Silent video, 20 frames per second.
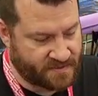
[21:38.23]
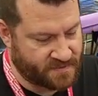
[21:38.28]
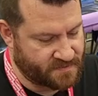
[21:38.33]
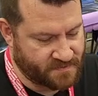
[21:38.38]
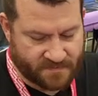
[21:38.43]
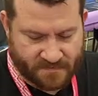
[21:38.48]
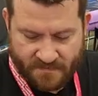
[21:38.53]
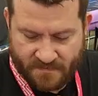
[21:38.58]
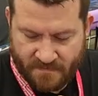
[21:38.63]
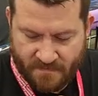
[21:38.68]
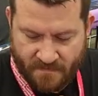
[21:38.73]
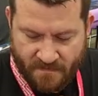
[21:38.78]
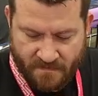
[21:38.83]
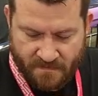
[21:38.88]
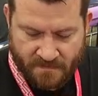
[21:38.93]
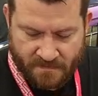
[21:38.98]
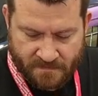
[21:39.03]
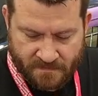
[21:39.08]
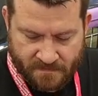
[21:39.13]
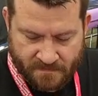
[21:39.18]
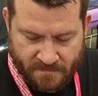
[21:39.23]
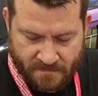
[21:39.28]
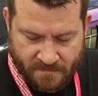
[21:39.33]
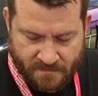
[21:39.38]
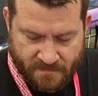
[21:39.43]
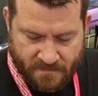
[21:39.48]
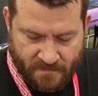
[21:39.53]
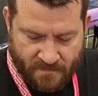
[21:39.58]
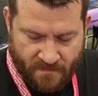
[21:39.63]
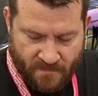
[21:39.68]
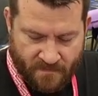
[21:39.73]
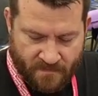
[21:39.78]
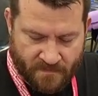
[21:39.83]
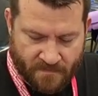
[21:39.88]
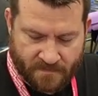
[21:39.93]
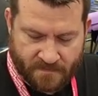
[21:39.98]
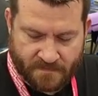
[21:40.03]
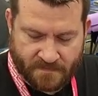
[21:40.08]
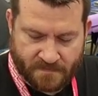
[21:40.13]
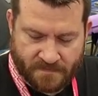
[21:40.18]
You got it.
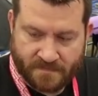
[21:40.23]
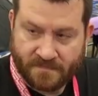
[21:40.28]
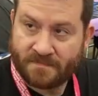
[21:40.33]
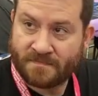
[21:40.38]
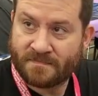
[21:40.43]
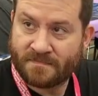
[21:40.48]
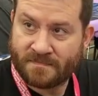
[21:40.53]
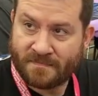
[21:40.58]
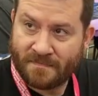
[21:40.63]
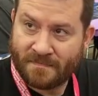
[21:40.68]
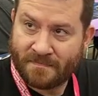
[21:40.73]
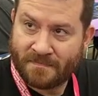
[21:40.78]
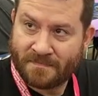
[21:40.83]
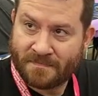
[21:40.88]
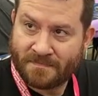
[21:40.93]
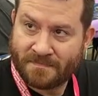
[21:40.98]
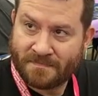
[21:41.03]
That's 6.